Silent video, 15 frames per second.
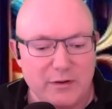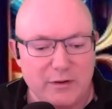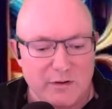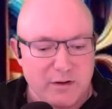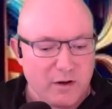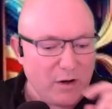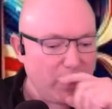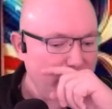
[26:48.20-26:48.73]

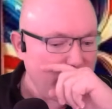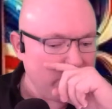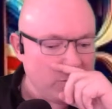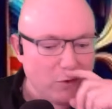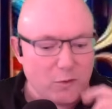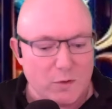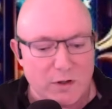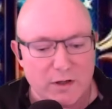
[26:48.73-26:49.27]
right, and
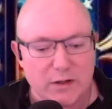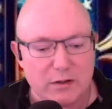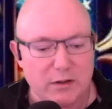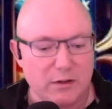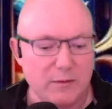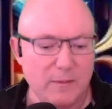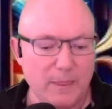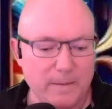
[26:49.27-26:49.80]
no, I
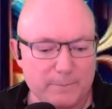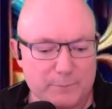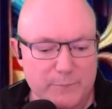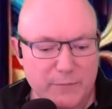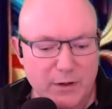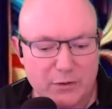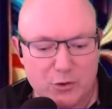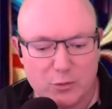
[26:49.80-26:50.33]

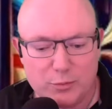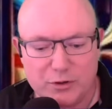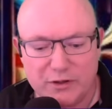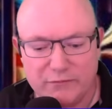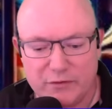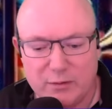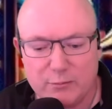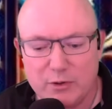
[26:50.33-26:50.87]
don't
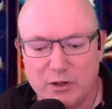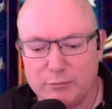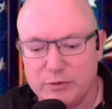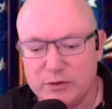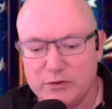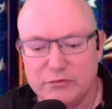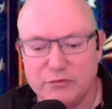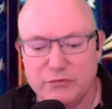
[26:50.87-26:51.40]
believe that my
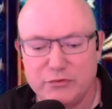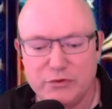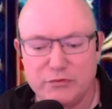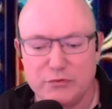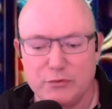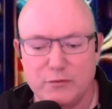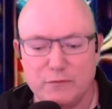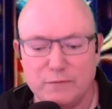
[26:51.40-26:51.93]
big
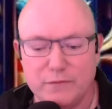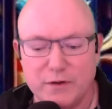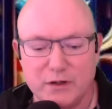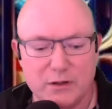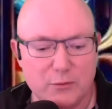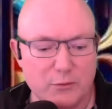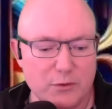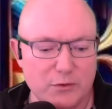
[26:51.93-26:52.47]
sister,
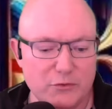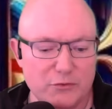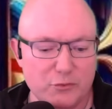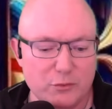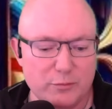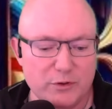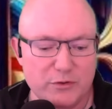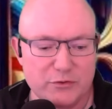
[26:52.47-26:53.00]
Fani Willis,
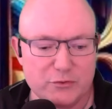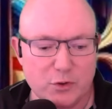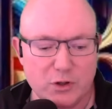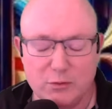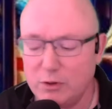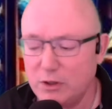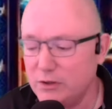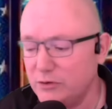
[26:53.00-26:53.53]
will be
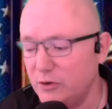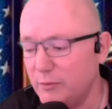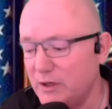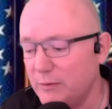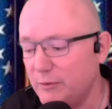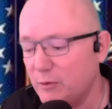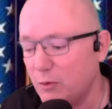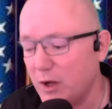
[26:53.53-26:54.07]
disqualified. Well, you may
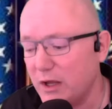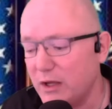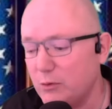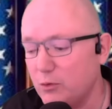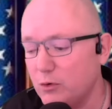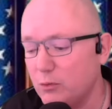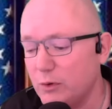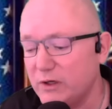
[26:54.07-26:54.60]
be right.
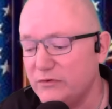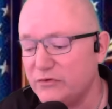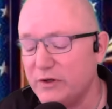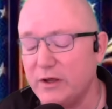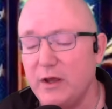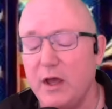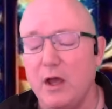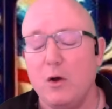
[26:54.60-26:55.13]
We'll wait and see.
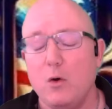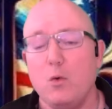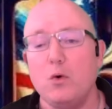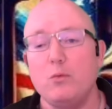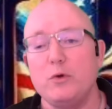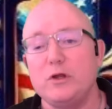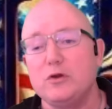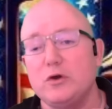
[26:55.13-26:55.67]

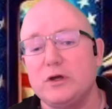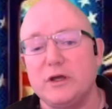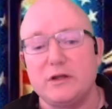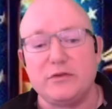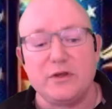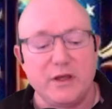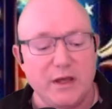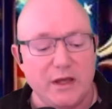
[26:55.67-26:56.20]
When we look at
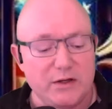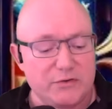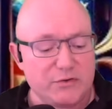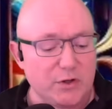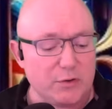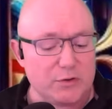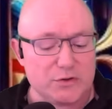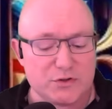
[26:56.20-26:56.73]
the case
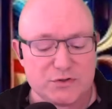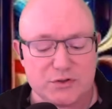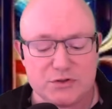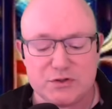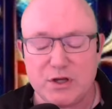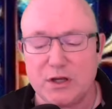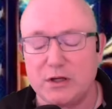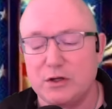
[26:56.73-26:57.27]
here in just a
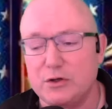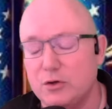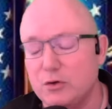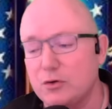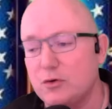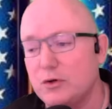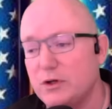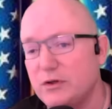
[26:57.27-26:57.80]
second, you're
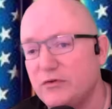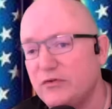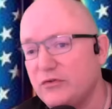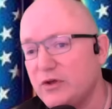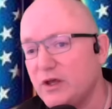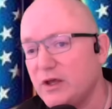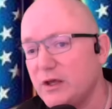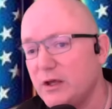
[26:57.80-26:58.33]
going to
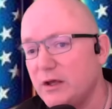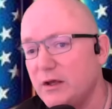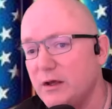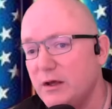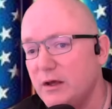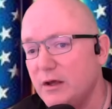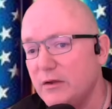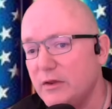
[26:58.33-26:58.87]
see
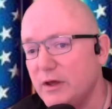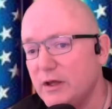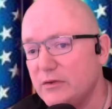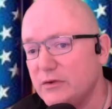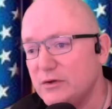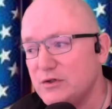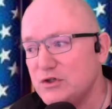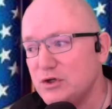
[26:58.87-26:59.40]
that
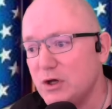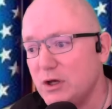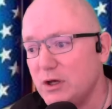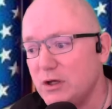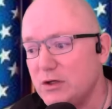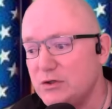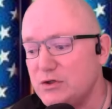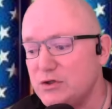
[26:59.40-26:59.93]
the
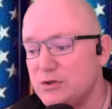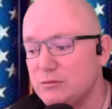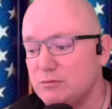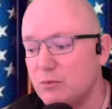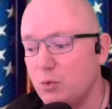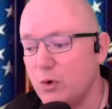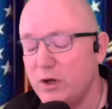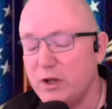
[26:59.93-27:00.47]
judge
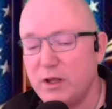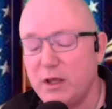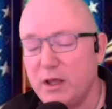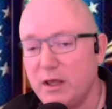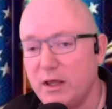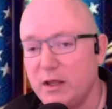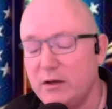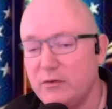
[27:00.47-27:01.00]
went
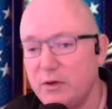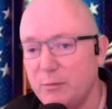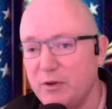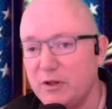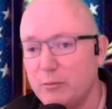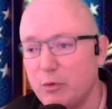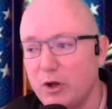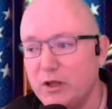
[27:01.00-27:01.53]
ahead. I mean,
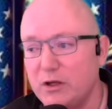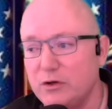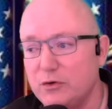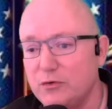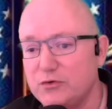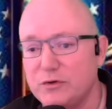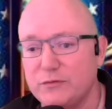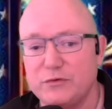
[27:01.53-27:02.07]
the breaking
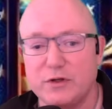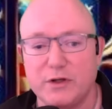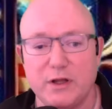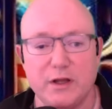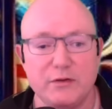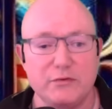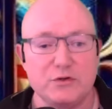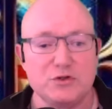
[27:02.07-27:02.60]
news of
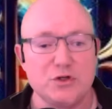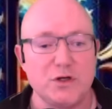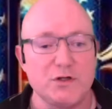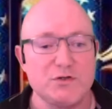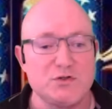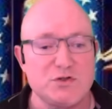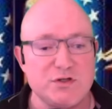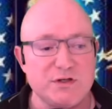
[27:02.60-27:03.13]
today, the
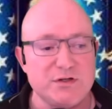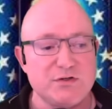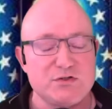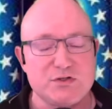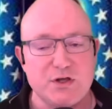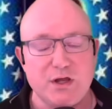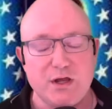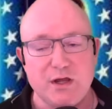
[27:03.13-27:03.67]
judge did
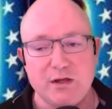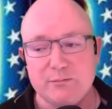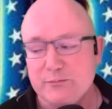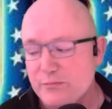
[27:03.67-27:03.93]
say